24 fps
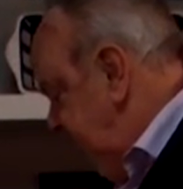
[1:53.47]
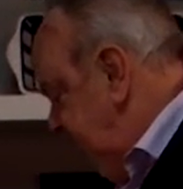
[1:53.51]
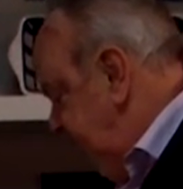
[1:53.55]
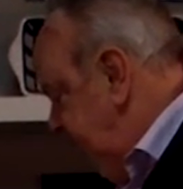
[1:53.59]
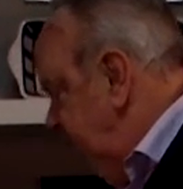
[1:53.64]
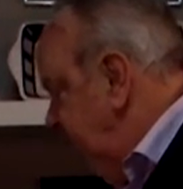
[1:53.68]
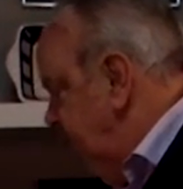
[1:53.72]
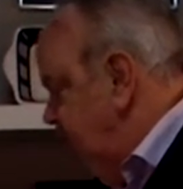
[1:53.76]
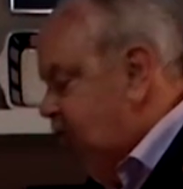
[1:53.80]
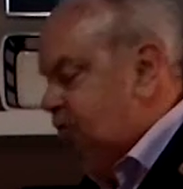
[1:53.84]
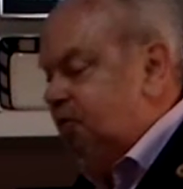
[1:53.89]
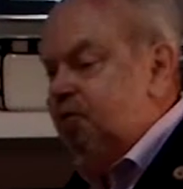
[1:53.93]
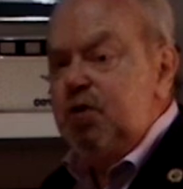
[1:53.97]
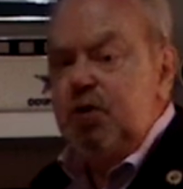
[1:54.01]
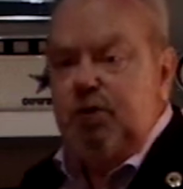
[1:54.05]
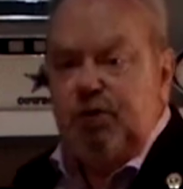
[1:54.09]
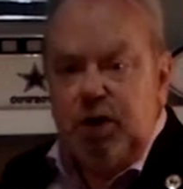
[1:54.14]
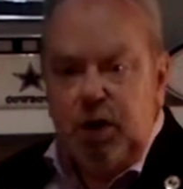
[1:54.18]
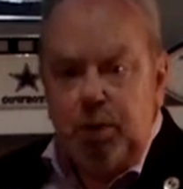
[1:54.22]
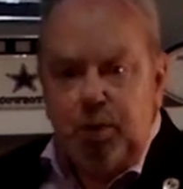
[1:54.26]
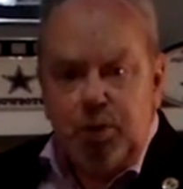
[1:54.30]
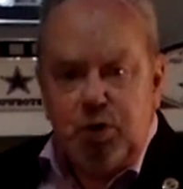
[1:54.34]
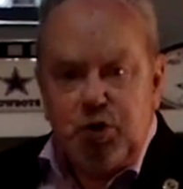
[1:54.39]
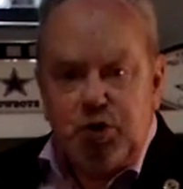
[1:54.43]

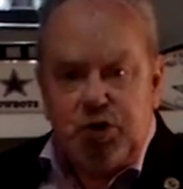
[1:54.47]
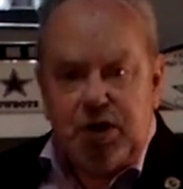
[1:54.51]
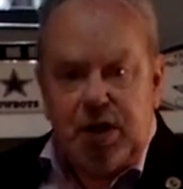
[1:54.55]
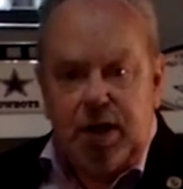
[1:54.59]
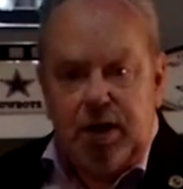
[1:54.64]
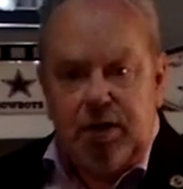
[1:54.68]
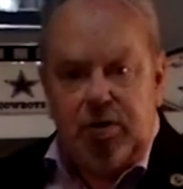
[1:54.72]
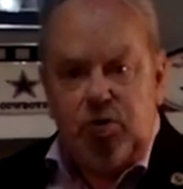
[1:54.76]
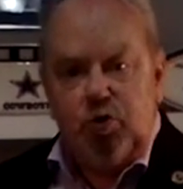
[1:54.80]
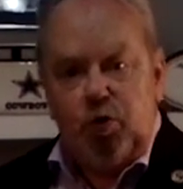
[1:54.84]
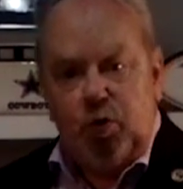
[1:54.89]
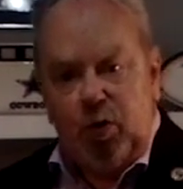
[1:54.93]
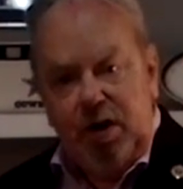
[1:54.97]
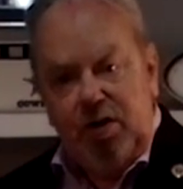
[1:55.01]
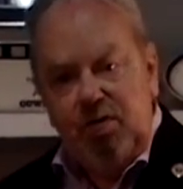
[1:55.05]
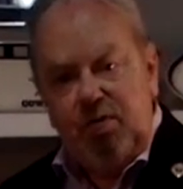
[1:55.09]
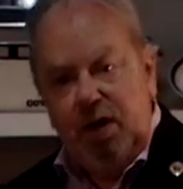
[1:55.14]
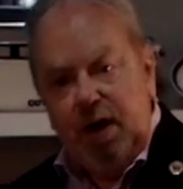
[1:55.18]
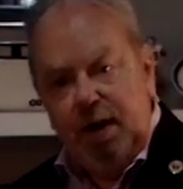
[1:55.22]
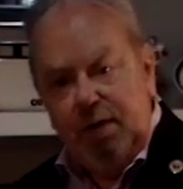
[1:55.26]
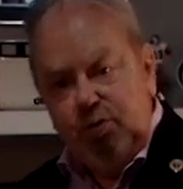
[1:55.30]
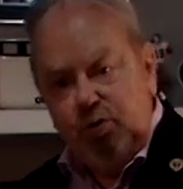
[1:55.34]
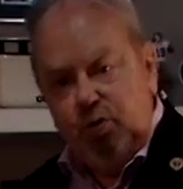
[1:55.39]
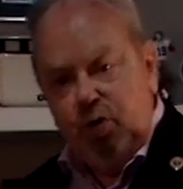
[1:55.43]
50%,
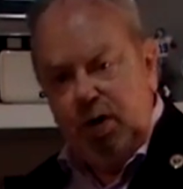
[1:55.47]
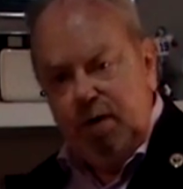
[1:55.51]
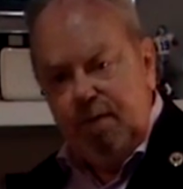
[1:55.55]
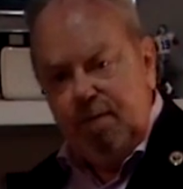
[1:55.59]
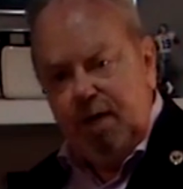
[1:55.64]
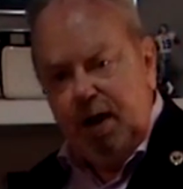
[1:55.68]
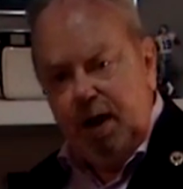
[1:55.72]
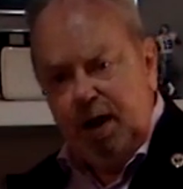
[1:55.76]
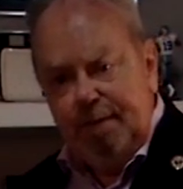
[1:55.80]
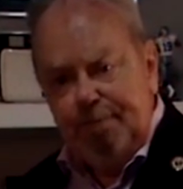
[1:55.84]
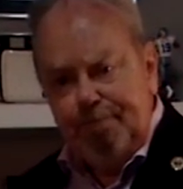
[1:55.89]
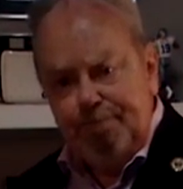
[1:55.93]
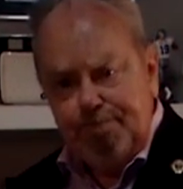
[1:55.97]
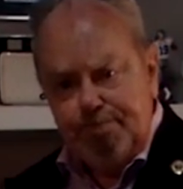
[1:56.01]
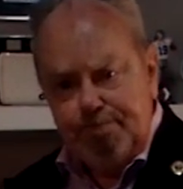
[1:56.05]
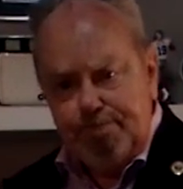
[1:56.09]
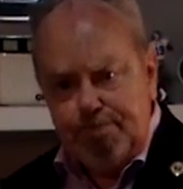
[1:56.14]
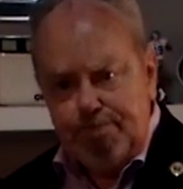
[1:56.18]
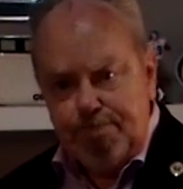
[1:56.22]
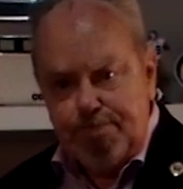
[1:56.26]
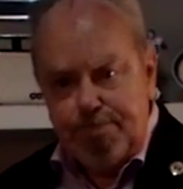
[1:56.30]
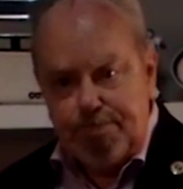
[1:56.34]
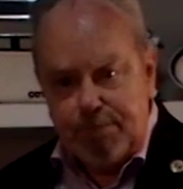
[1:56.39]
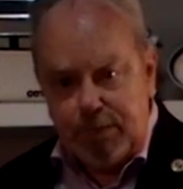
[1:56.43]
25, 25?
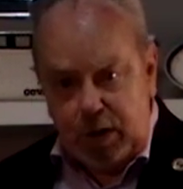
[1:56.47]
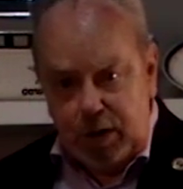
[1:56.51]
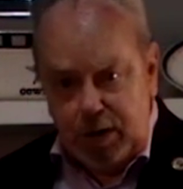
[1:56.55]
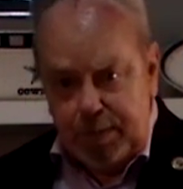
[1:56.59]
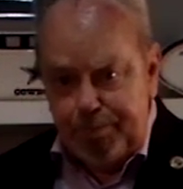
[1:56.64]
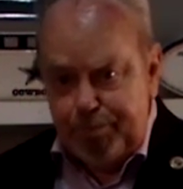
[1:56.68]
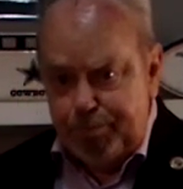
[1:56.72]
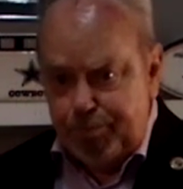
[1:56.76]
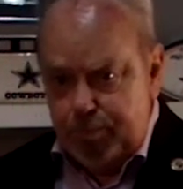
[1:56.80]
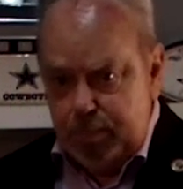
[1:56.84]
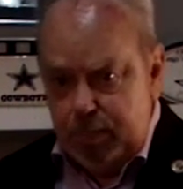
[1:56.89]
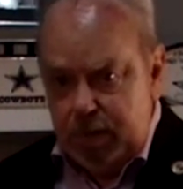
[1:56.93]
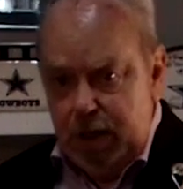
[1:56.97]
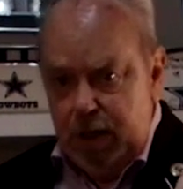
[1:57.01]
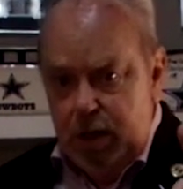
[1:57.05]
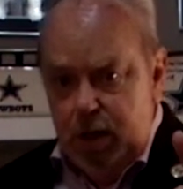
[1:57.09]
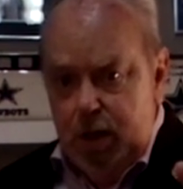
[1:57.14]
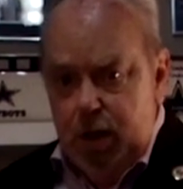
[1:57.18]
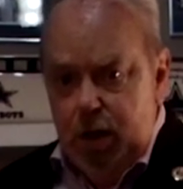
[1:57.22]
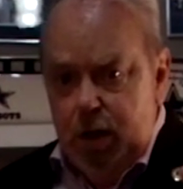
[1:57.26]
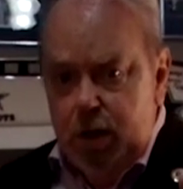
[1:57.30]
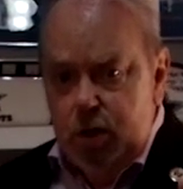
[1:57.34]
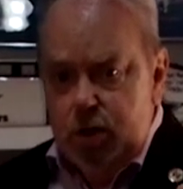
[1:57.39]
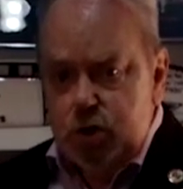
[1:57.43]
Okay?
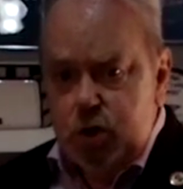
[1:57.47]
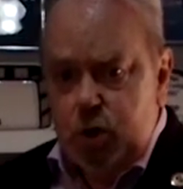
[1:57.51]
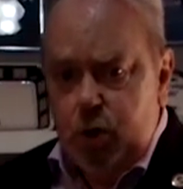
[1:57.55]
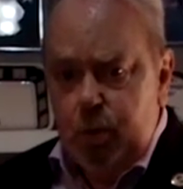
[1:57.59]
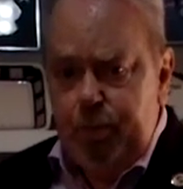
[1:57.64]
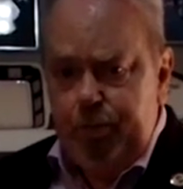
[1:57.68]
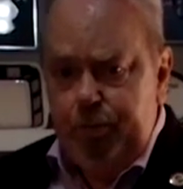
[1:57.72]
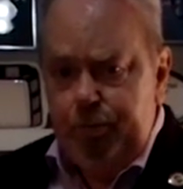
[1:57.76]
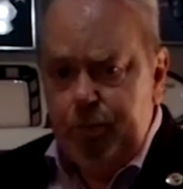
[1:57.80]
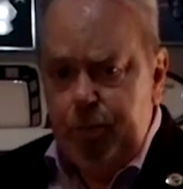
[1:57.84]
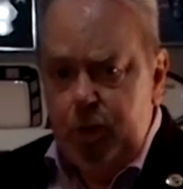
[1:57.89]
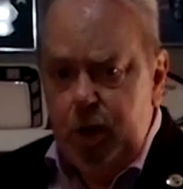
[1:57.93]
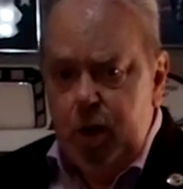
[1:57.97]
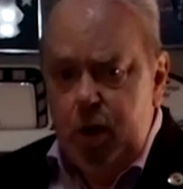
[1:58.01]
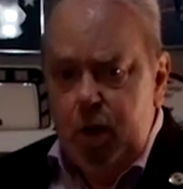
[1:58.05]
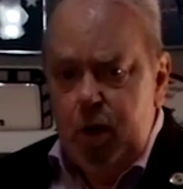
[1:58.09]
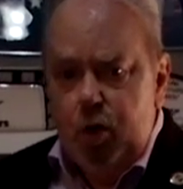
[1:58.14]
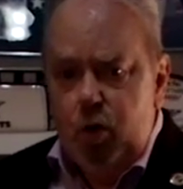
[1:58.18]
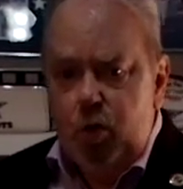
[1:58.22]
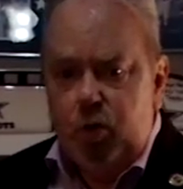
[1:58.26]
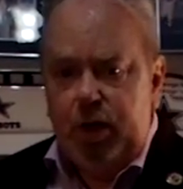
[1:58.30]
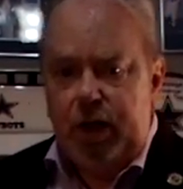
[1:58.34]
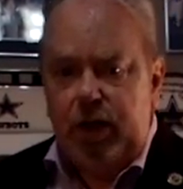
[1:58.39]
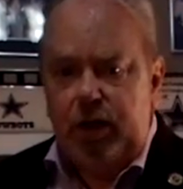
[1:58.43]
So
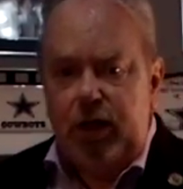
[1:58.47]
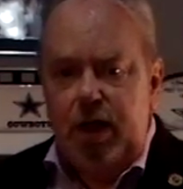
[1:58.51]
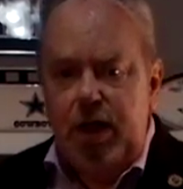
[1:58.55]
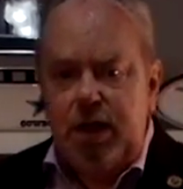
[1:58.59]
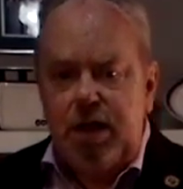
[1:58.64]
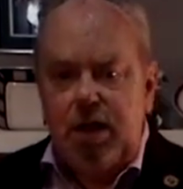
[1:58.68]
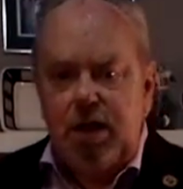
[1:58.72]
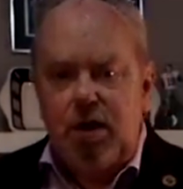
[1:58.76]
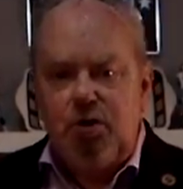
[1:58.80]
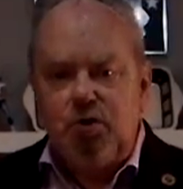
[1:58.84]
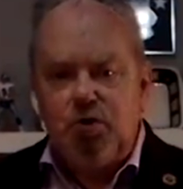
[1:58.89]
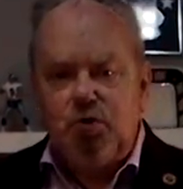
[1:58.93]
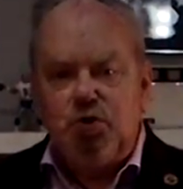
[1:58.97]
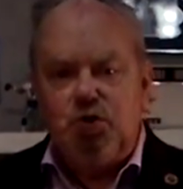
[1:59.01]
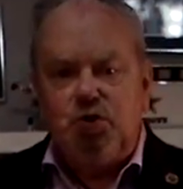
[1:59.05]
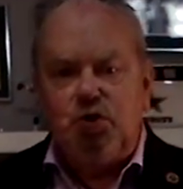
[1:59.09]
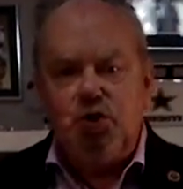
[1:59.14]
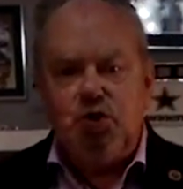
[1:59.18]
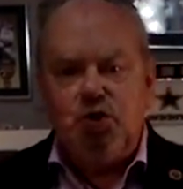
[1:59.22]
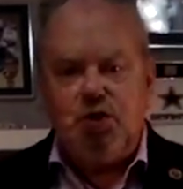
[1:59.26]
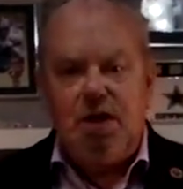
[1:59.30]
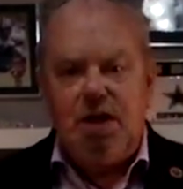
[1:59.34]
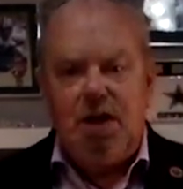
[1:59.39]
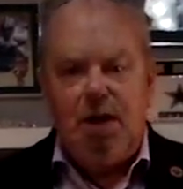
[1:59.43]
what I'd like you to do is
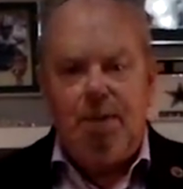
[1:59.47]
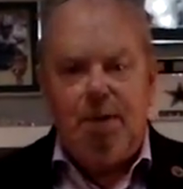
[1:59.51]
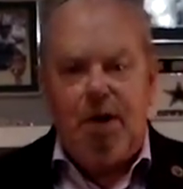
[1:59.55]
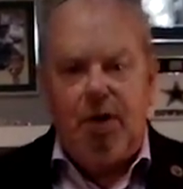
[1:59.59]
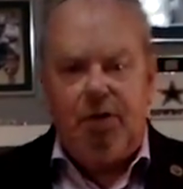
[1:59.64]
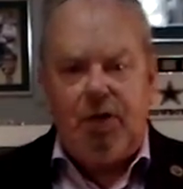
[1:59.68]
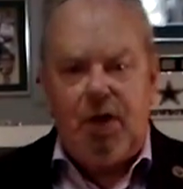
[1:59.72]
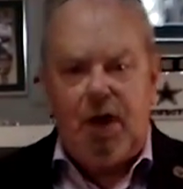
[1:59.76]
just think about